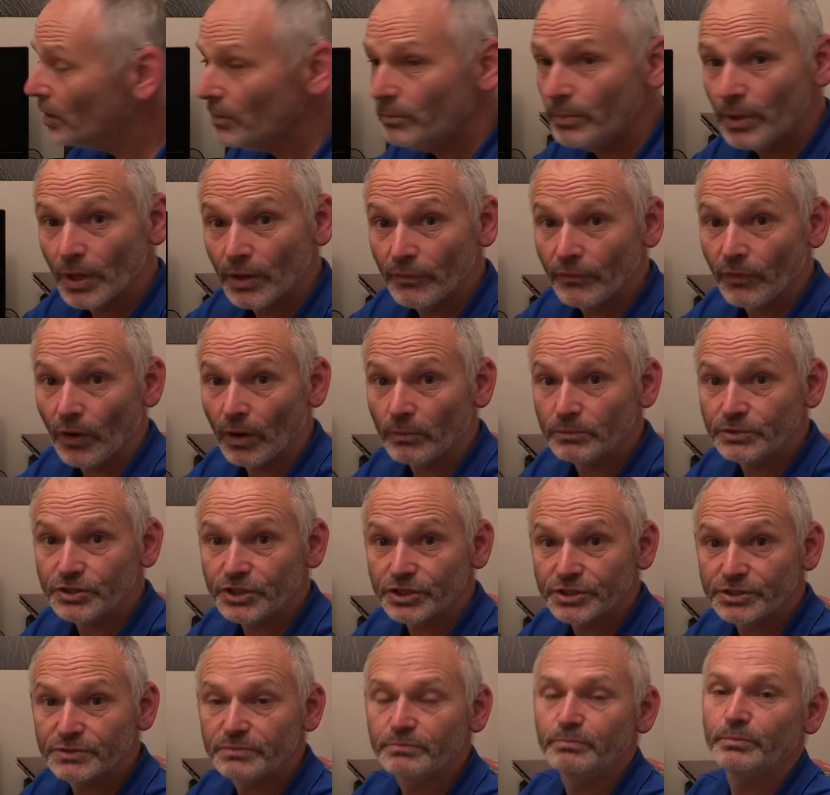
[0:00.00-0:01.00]
but if I'm
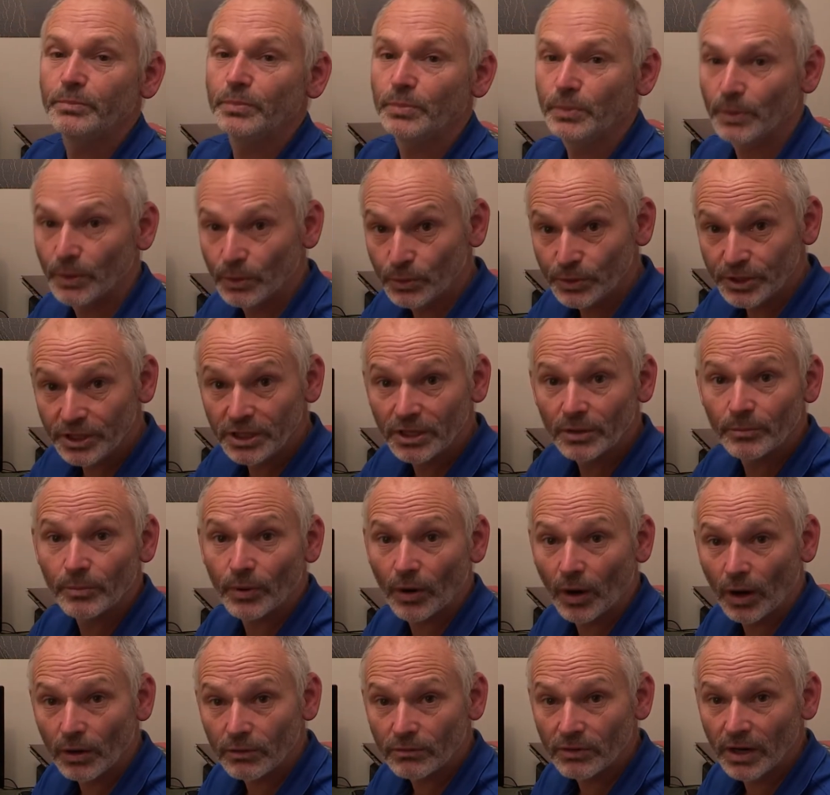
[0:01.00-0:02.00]
just building a
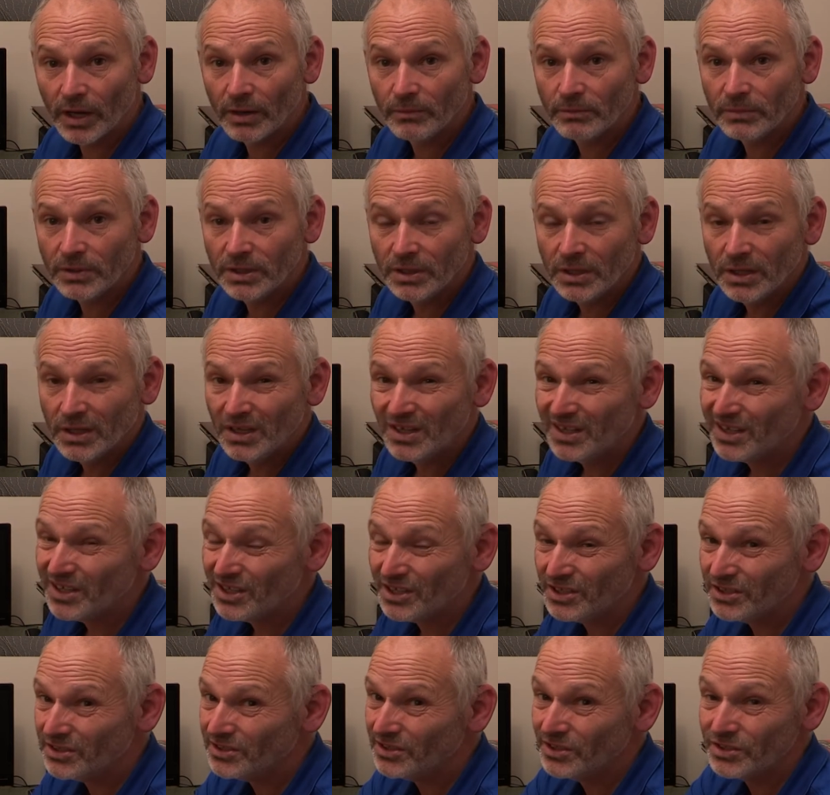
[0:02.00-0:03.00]
program,
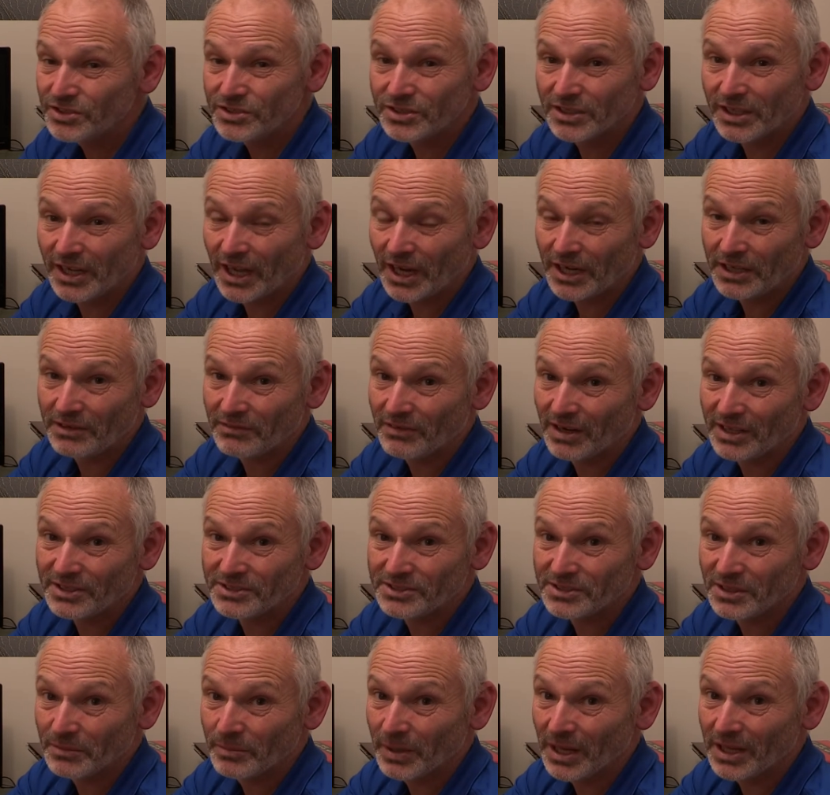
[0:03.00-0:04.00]
it usually only
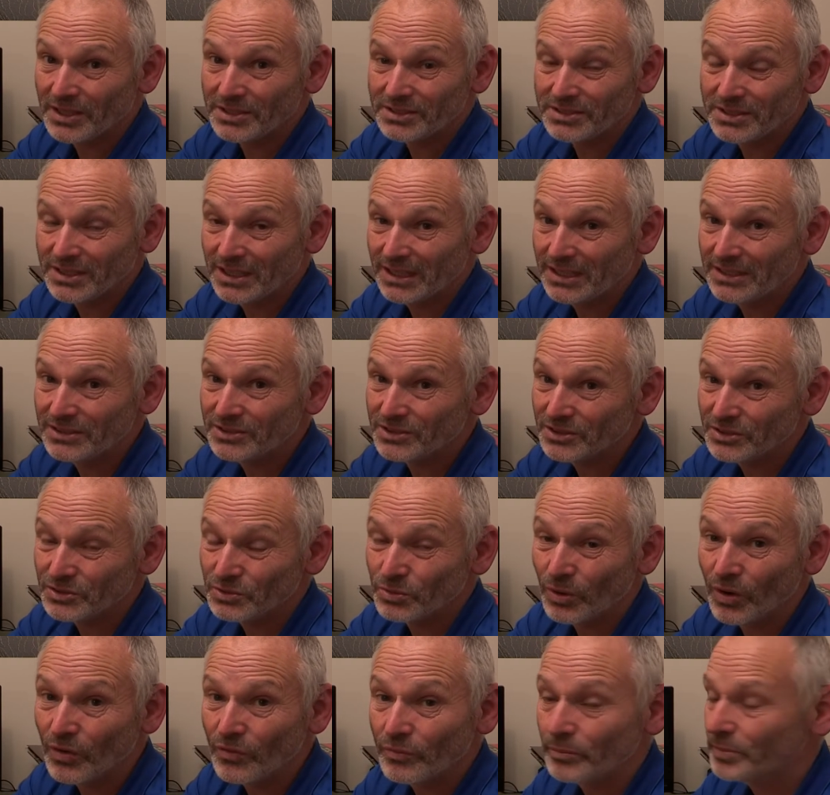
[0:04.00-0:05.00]
runs at about 10 to
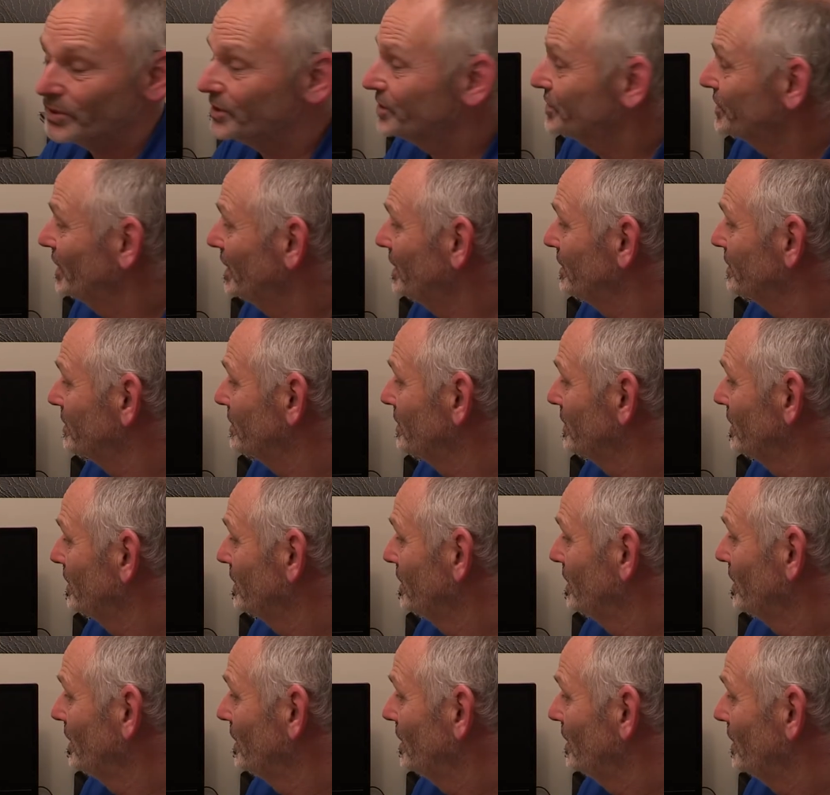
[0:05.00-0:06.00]
12%
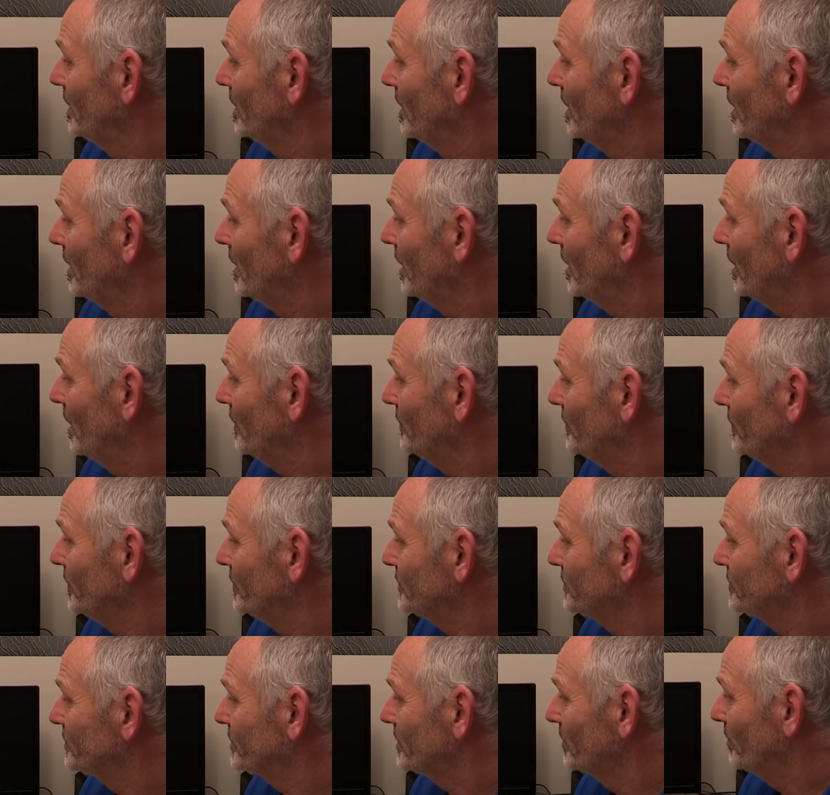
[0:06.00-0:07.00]
of
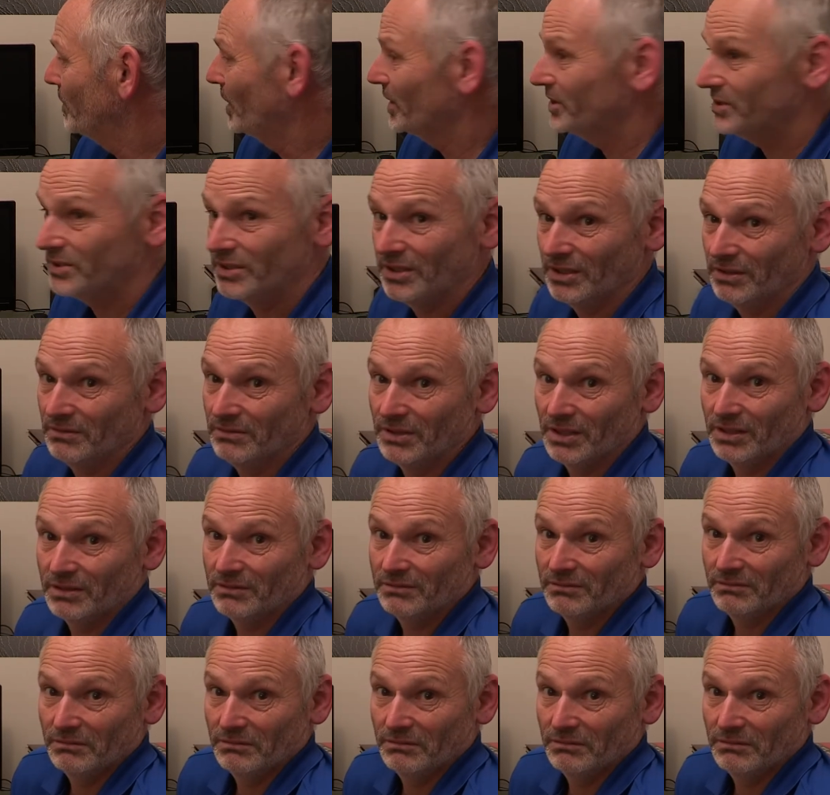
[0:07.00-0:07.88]
its capacity, and